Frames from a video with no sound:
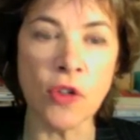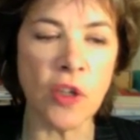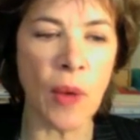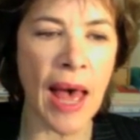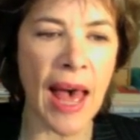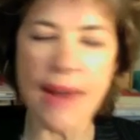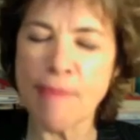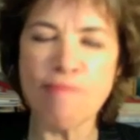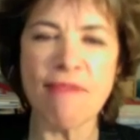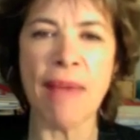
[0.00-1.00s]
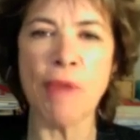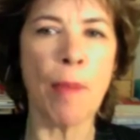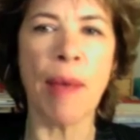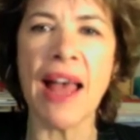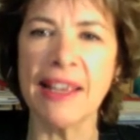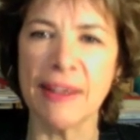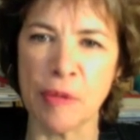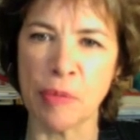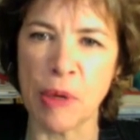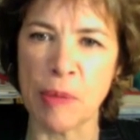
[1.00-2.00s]
So I, am I'm, I'm not buying it
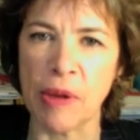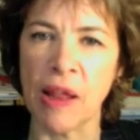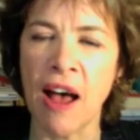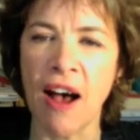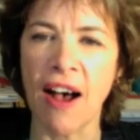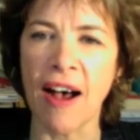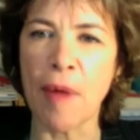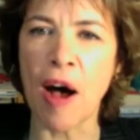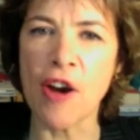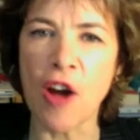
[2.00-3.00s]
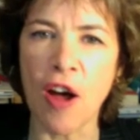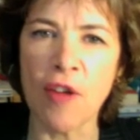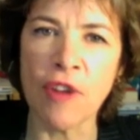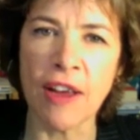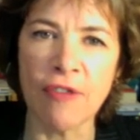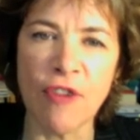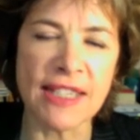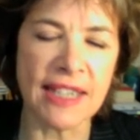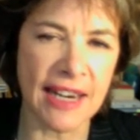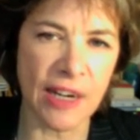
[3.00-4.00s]
that people um, are not uh,
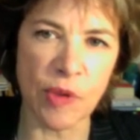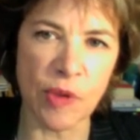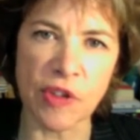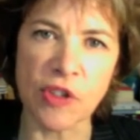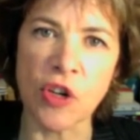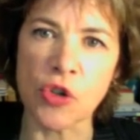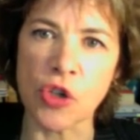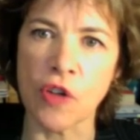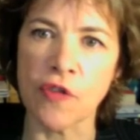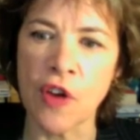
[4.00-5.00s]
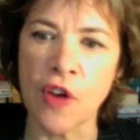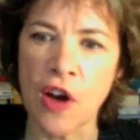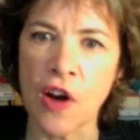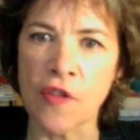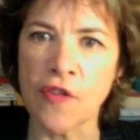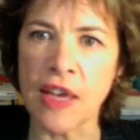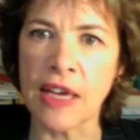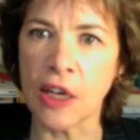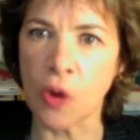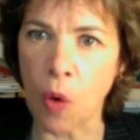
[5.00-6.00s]
resonating with this notion of, of
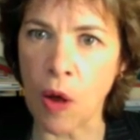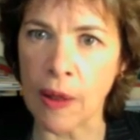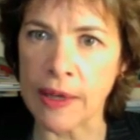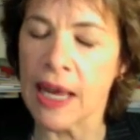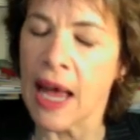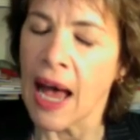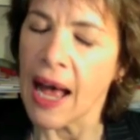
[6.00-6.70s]
inequality.